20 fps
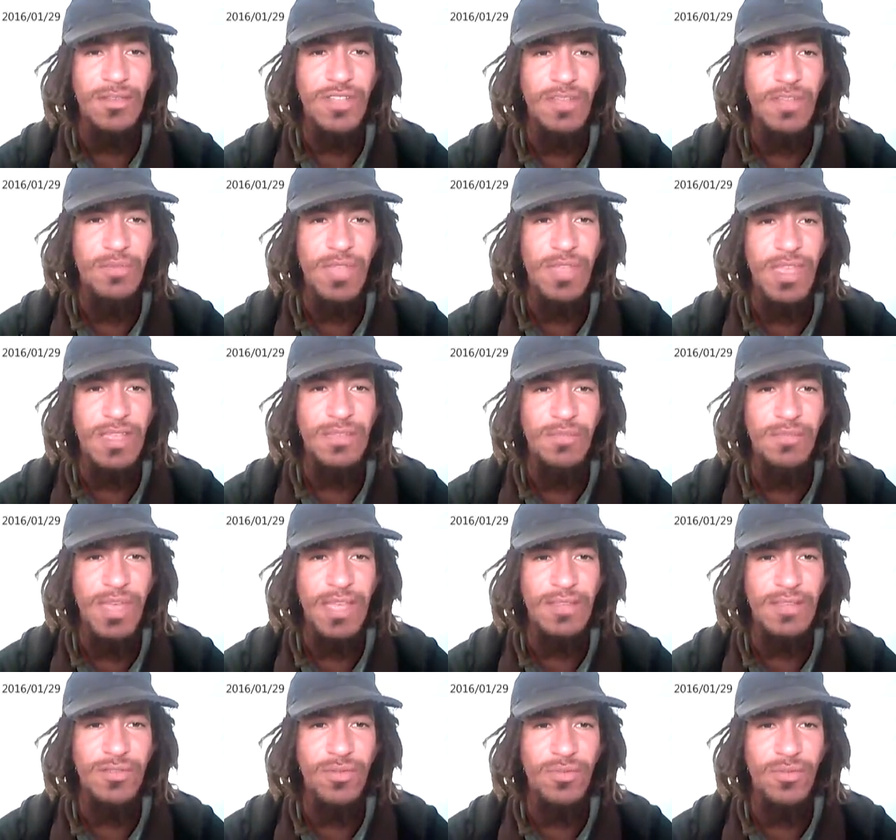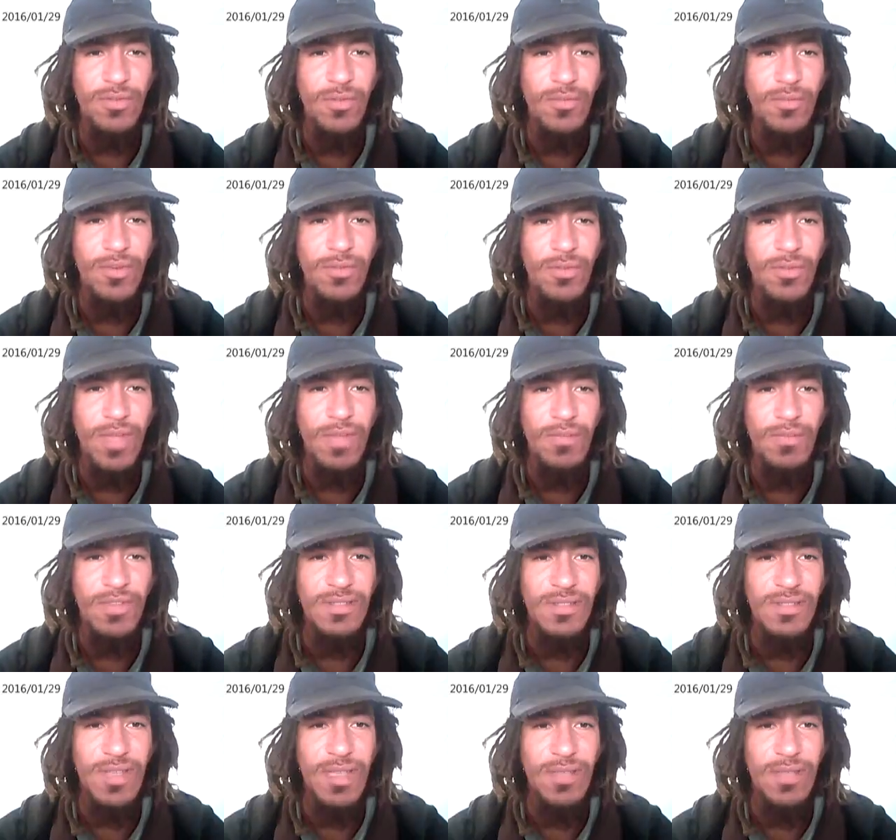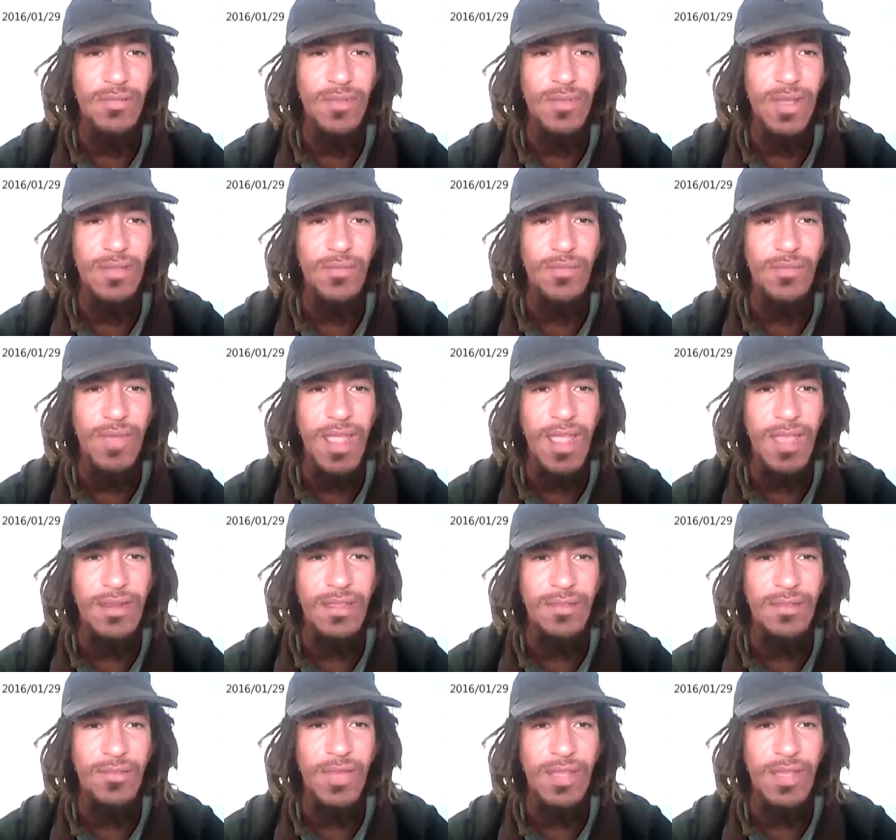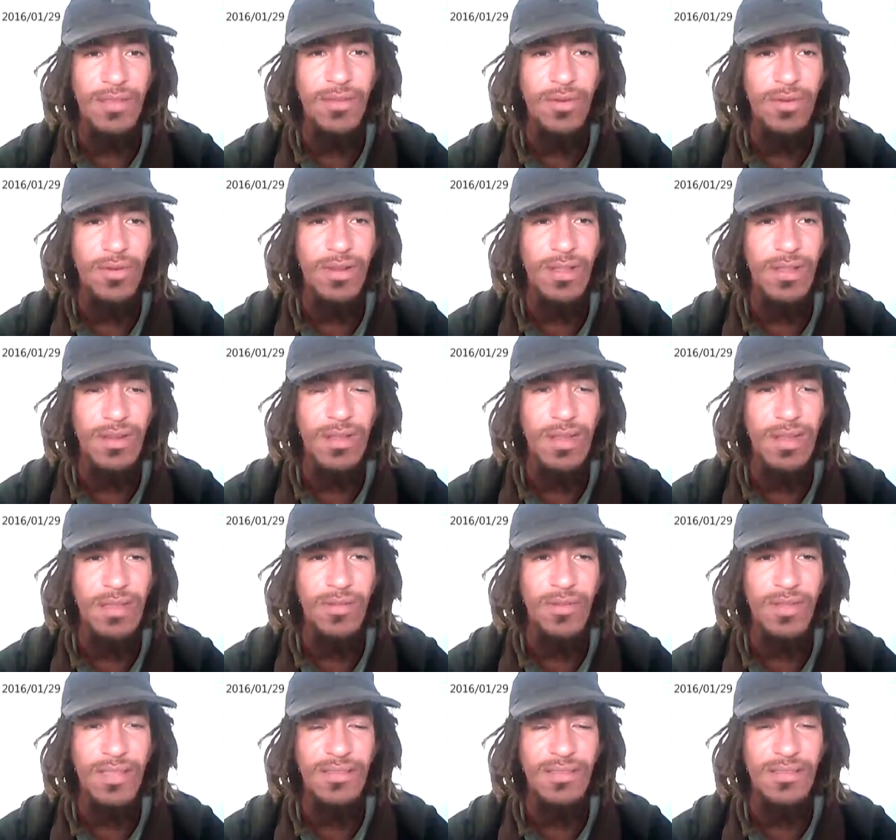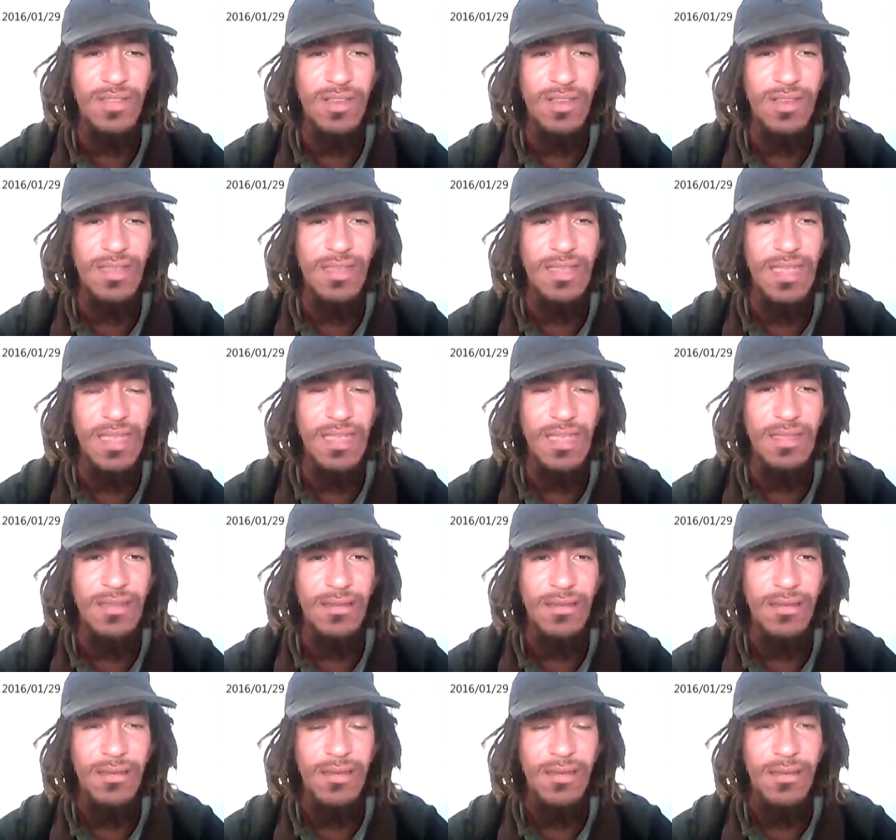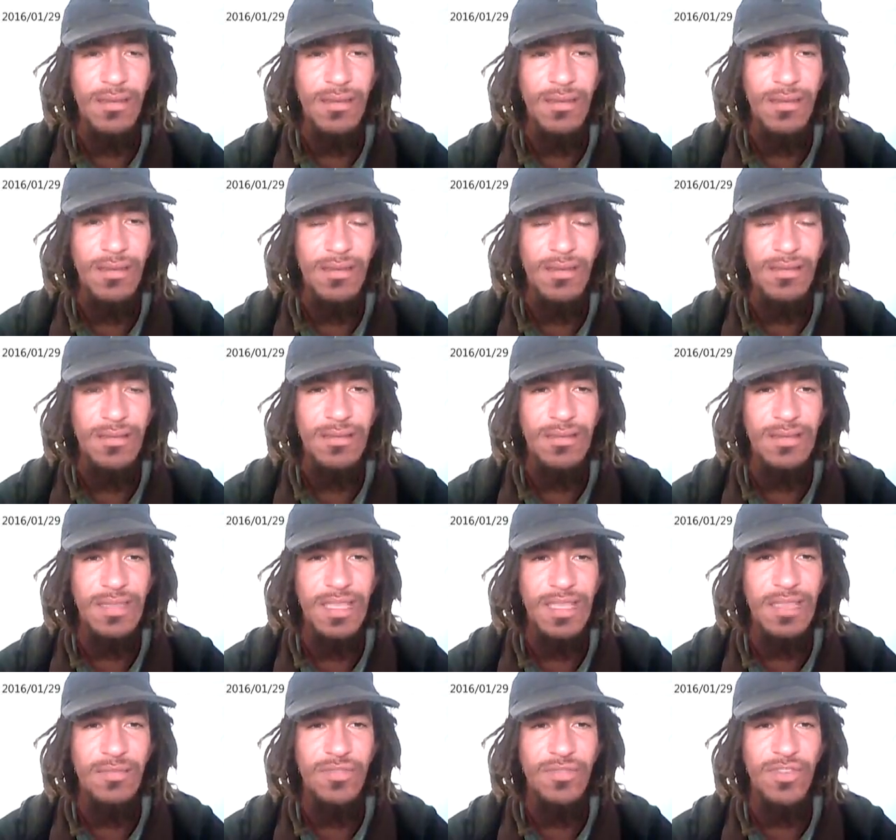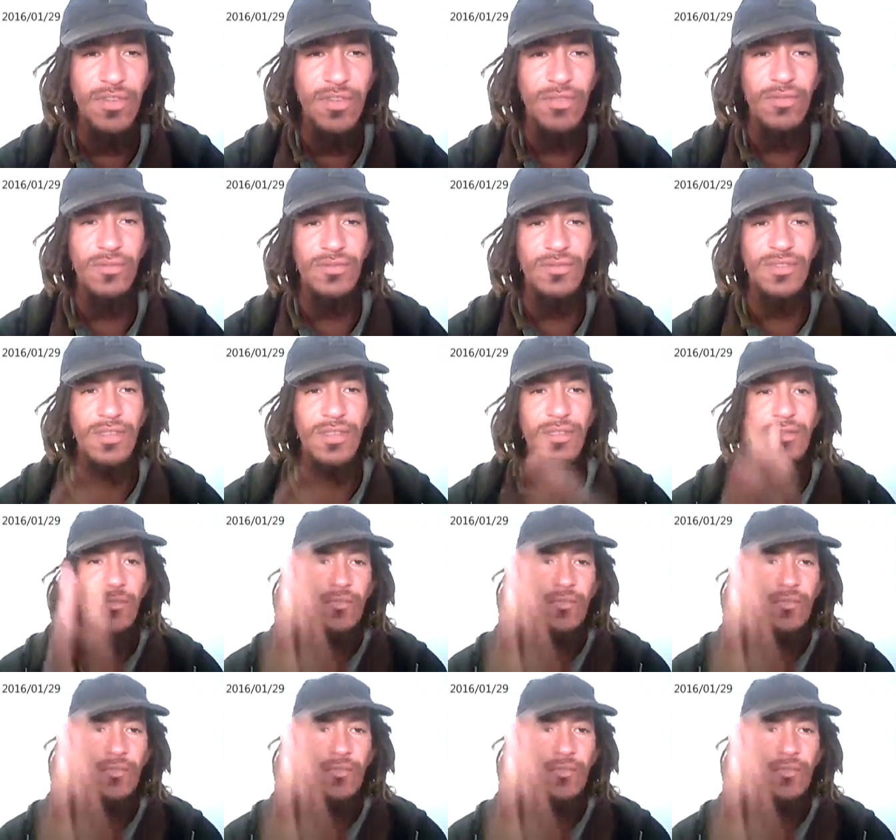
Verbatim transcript: GPS Paso Robo, Rapist Knight, Red Randy, Red Gordon, and Ellery's Doug King, Steve Jones,